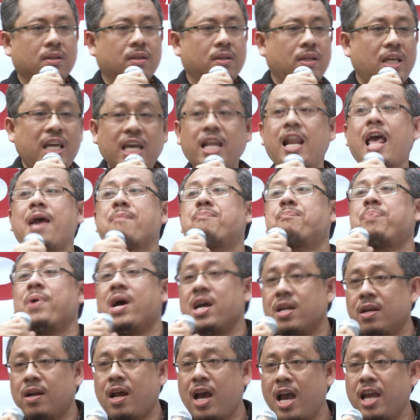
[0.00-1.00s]
It
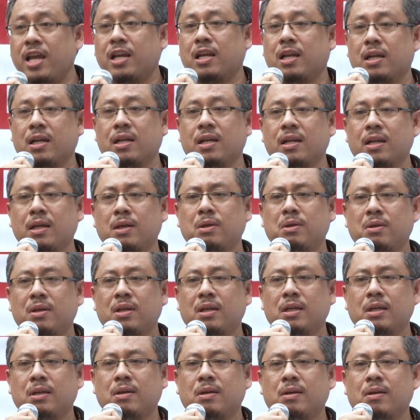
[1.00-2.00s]
happened, right?
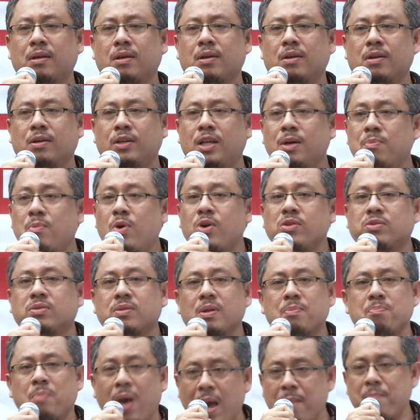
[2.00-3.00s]
The
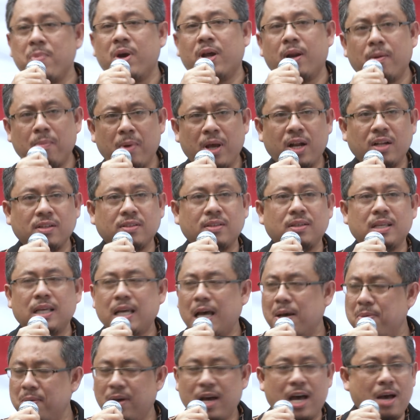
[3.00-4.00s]
most memorable,
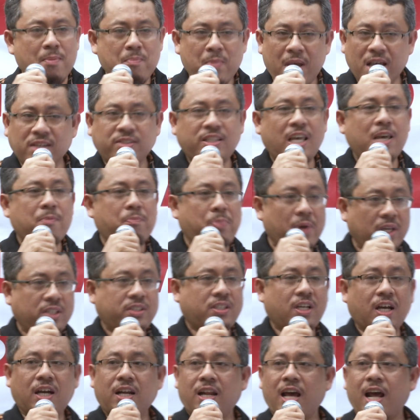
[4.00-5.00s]
amazing
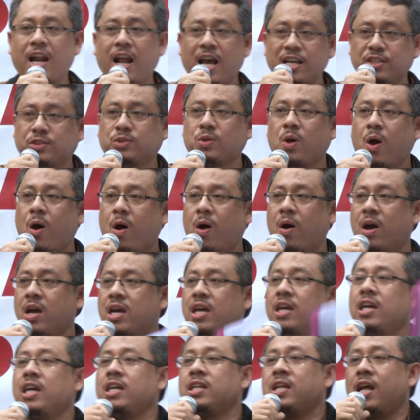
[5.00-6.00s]
picture that I saw
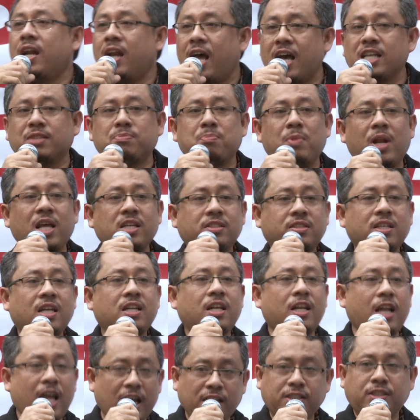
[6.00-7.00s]
in the last
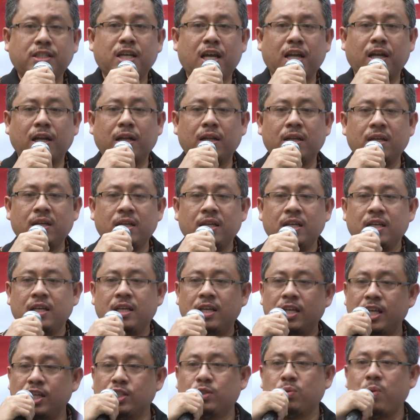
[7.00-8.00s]
Malaysian election
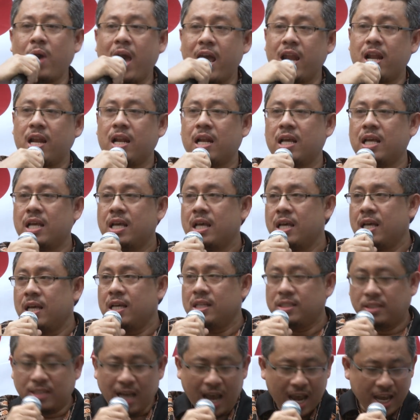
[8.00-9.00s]
is when
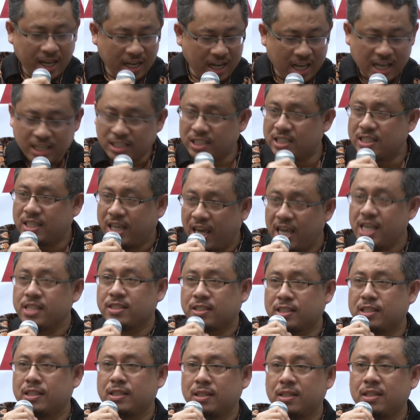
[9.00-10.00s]
Chinese
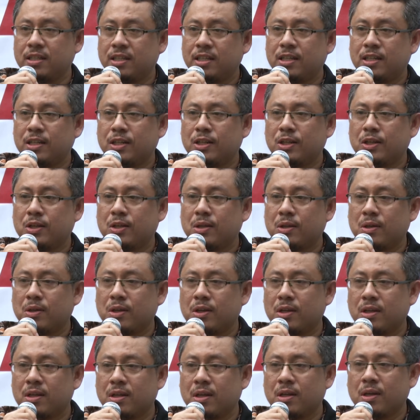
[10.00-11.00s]
kids
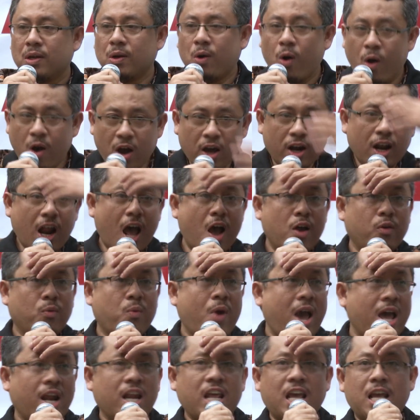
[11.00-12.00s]
go around
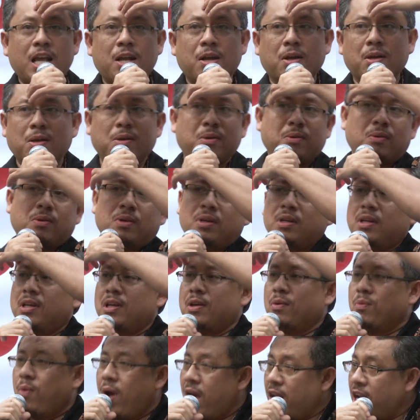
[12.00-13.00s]
wearing
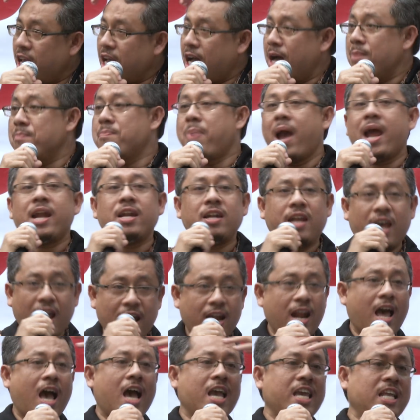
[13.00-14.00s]
a
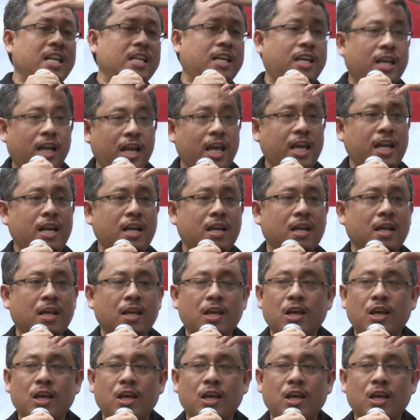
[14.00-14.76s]
bandana in green